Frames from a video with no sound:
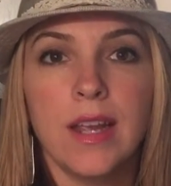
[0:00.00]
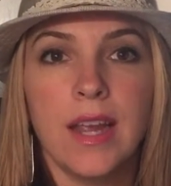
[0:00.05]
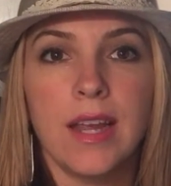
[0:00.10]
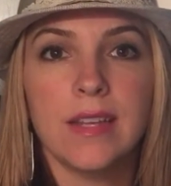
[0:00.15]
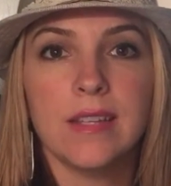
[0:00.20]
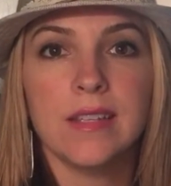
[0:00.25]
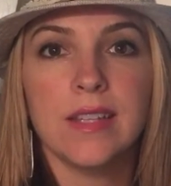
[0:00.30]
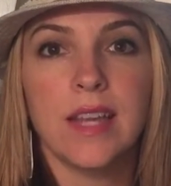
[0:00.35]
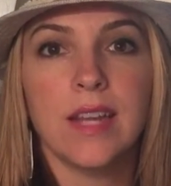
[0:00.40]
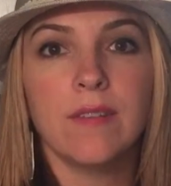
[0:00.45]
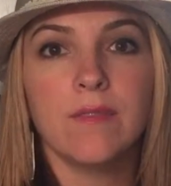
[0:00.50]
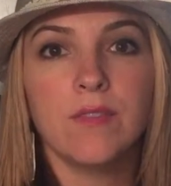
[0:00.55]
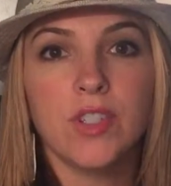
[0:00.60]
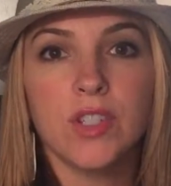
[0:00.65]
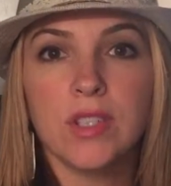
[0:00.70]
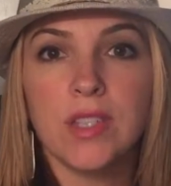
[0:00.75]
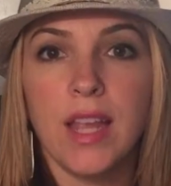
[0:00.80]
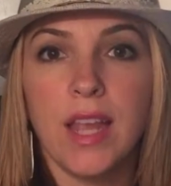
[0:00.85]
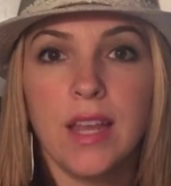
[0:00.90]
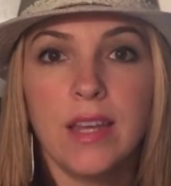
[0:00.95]
instead of
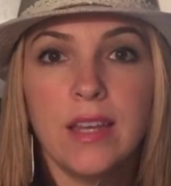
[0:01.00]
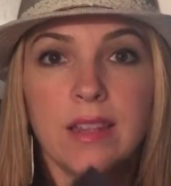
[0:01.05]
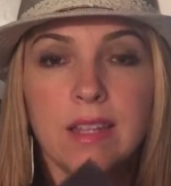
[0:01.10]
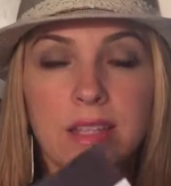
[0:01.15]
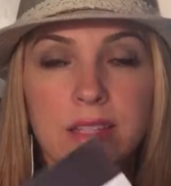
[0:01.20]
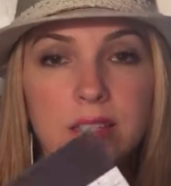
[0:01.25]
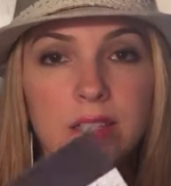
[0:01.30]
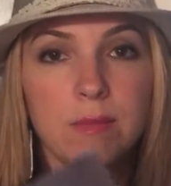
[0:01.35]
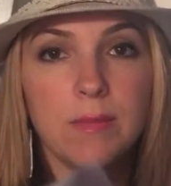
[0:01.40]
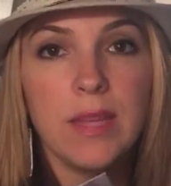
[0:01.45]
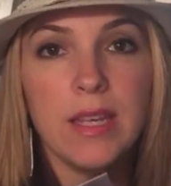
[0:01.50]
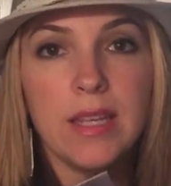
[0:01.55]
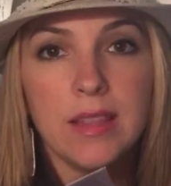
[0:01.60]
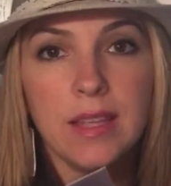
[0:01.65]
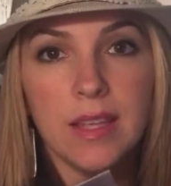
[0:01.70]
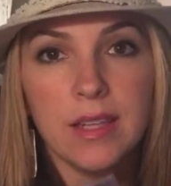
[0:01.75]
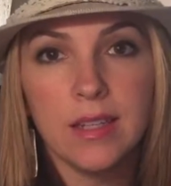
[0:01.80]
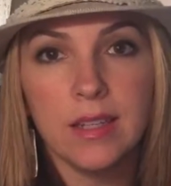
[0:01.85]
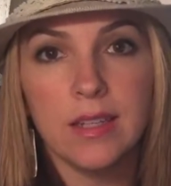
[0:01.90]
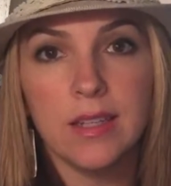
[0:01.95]
just handing these to me at the
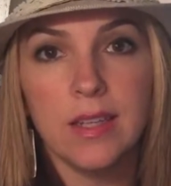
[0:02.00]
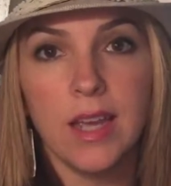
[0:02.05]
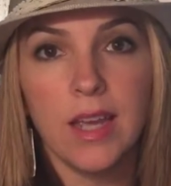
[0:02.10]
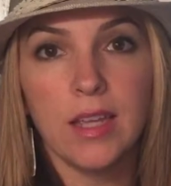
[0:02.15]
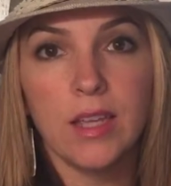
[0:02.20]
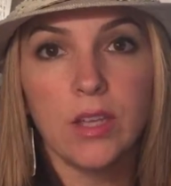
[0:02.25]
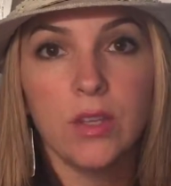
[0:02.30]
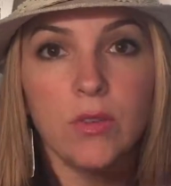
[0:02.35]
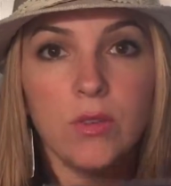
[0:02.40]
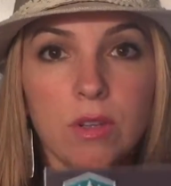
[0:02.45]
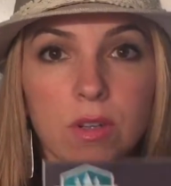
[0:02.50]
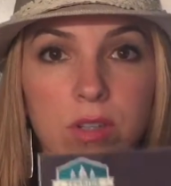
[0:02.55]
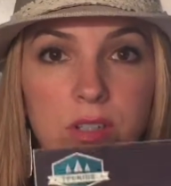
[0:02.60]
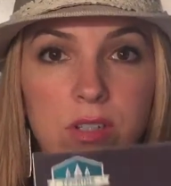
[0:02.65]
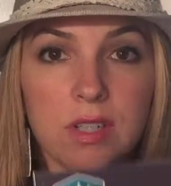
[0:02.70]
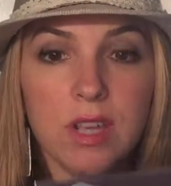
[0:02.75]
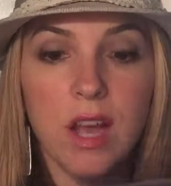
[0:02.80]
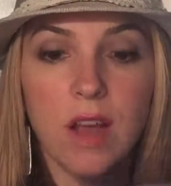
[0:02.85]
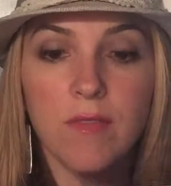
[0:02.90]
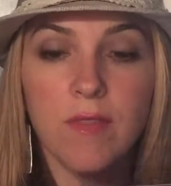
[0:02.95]
end of the day, you
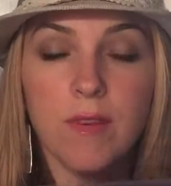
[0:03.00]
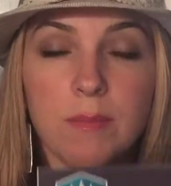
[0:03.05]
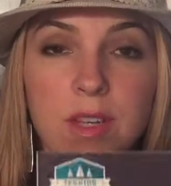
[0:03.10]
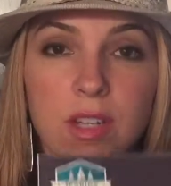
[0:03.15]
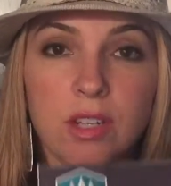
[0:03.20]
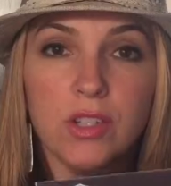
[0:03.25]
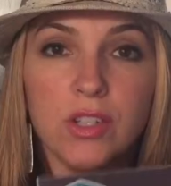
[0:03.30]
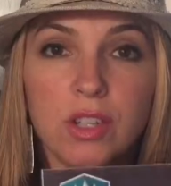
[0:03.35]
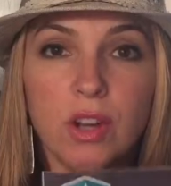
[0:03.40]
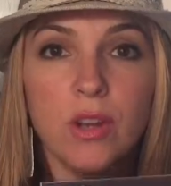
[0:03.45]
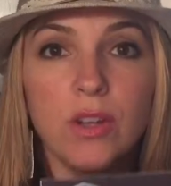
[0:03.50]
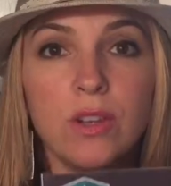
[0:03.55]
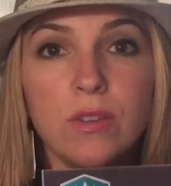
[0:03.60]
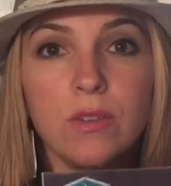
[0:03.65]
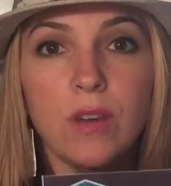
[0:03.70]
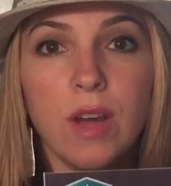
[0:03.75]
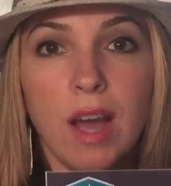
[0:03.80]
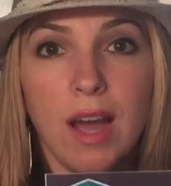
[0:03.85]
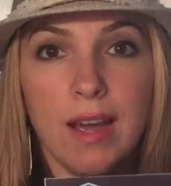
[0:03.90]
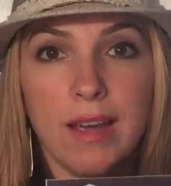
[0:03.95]
yourself, I'm going to show
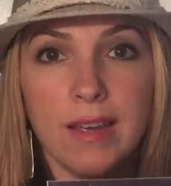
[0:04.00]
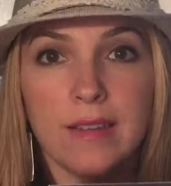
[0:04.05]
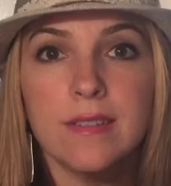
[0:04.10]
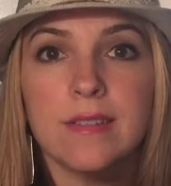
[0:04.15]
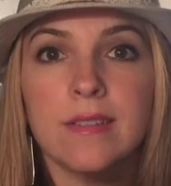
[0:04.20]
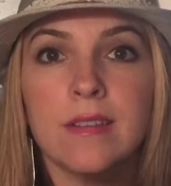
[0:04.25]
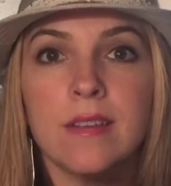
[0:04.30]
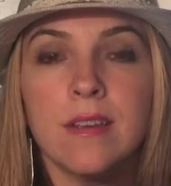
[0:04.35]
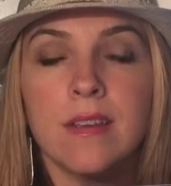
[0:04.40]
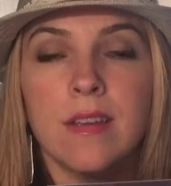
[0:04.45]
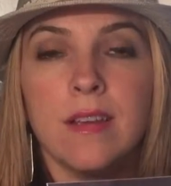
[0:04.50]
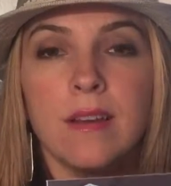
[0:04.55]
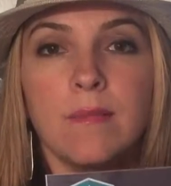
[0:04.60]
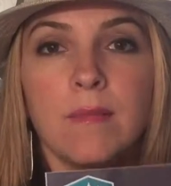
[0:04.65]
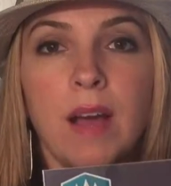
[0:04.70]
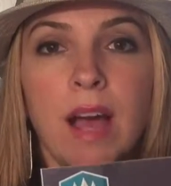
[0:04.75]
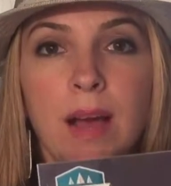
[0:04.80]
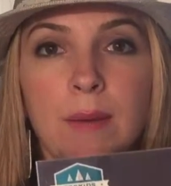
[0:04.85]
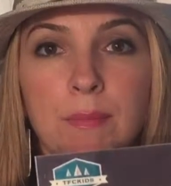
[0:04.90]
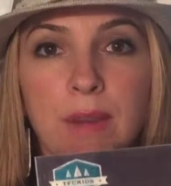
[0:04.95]
you guys
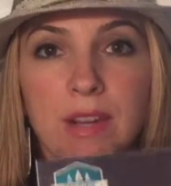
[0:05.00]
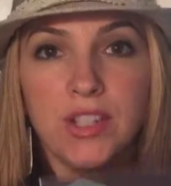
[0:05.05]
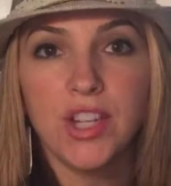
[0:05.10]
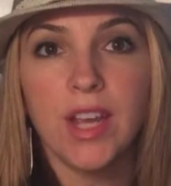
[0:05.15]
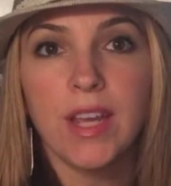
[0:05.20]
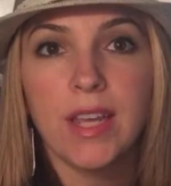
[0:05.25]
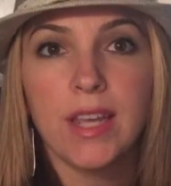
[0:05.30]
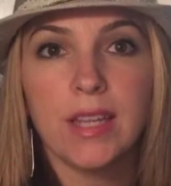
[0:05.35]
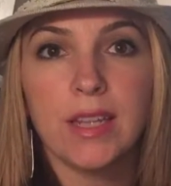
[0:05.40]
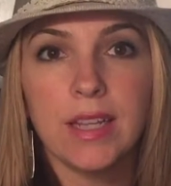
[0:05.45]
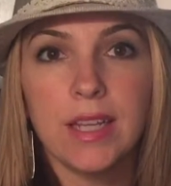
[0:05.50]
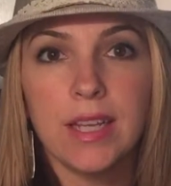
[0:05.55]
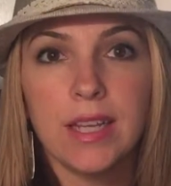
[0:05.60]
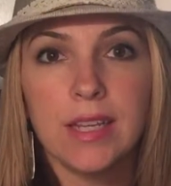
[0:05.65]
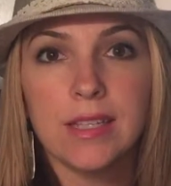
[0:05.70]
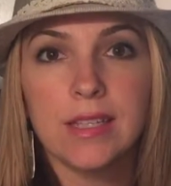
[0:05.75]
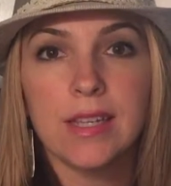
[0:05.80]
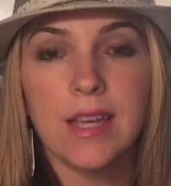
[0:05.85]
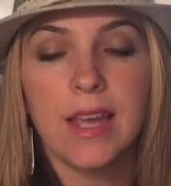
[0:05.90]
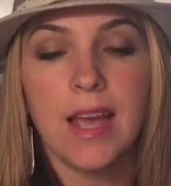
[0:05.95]
at my check-in
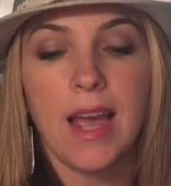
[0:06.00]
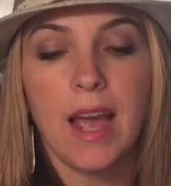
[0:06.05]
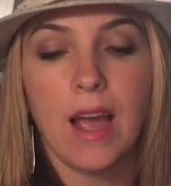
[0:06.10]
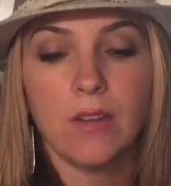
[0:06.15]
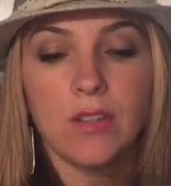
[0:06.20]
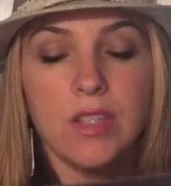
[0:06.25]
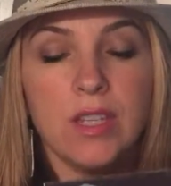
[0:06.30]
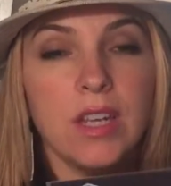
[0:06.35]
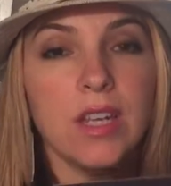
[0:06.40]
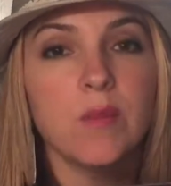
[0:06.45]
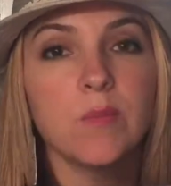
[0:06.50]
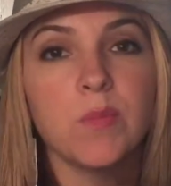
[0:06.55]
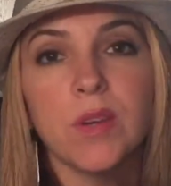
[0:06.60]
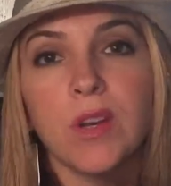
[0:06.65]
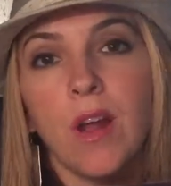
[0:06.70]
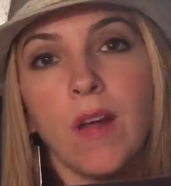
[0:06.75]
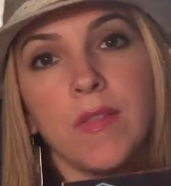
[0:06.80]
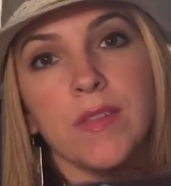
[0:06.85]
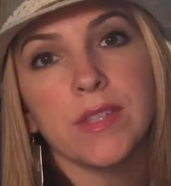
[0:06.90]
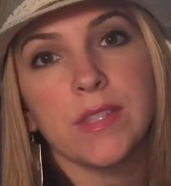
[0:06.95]
leads how to
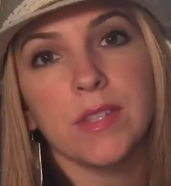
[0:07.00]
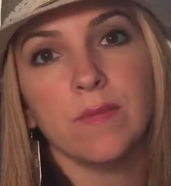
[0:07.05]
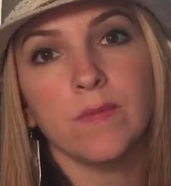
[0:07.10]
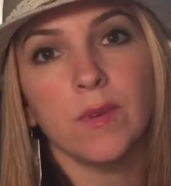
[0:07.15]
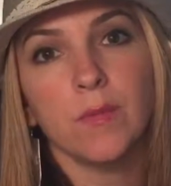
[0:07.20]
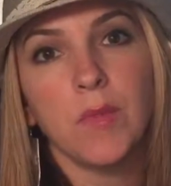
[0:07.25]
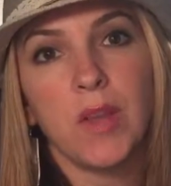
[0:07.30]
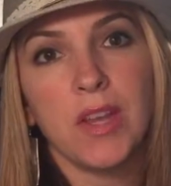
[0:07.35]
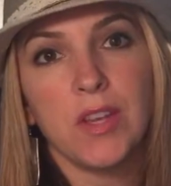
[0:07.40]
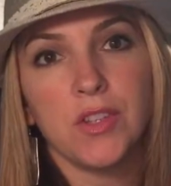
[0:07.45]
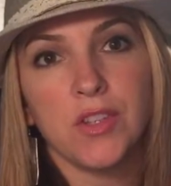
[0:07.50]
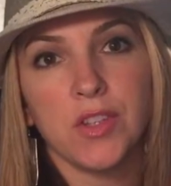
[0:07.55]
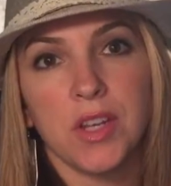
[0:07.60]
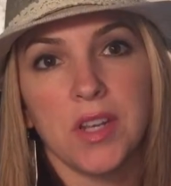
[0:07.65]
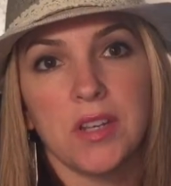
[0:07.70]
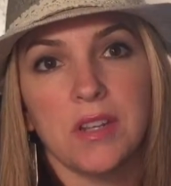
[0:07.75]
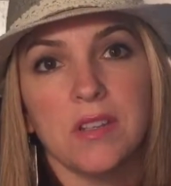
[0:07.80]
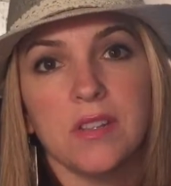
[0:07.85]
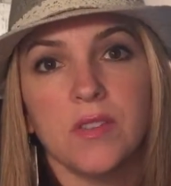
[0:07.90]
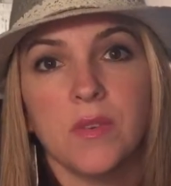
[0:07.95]
input all this
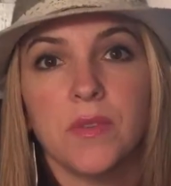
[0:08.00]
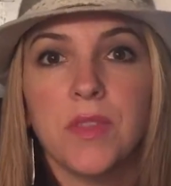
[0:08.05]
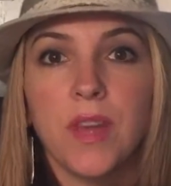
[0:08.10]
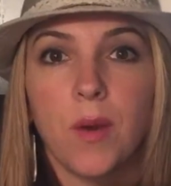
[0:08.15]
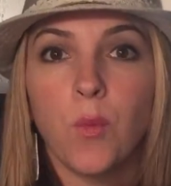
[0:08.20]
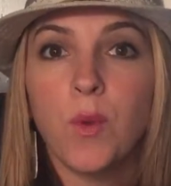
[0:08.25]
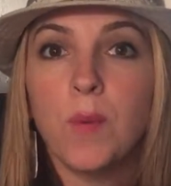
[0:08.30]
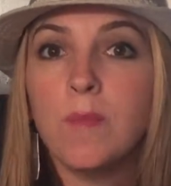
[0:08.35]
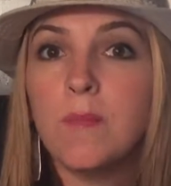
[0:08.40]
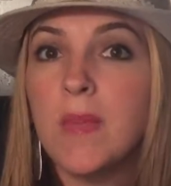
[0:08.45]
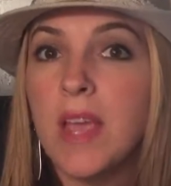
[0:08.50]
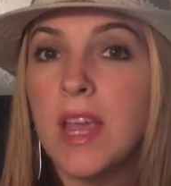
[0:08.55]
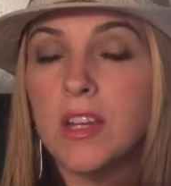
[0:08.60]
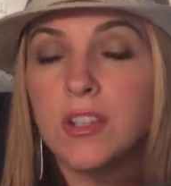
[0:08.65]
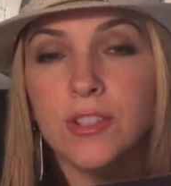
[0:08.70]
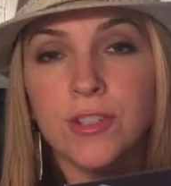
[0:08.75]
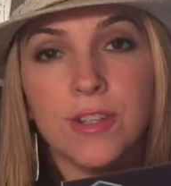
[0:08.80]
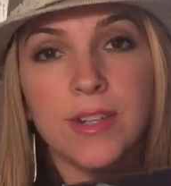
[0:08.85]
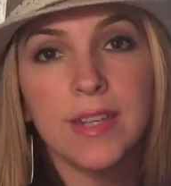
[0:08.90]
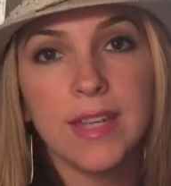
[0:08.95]
information so that we make
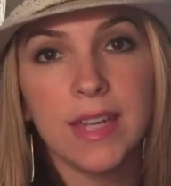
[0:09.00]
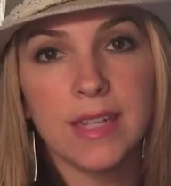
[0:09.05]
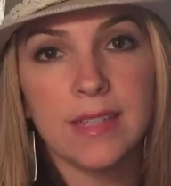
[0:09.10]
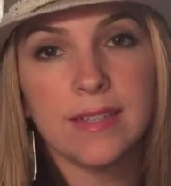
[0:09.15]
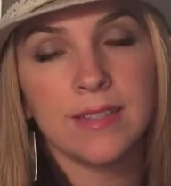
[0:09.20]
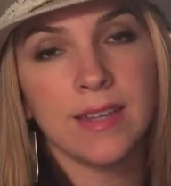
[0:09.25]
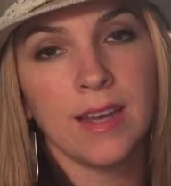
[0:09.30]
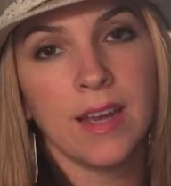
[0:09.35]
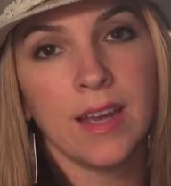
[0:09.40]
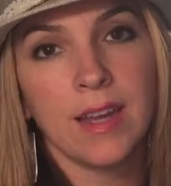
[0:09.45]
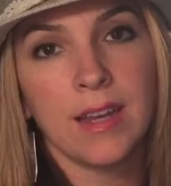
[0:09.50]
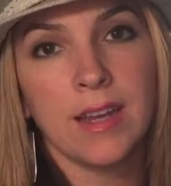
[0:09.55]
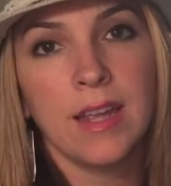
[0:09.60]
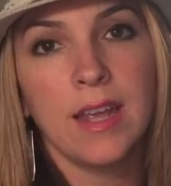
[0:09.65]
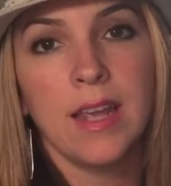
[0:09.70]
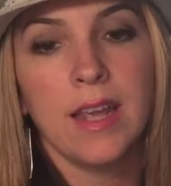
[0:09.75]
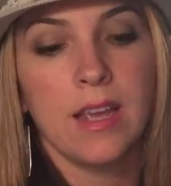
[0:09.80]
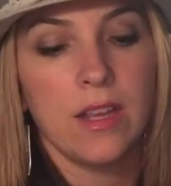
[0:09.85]
sure it gets done,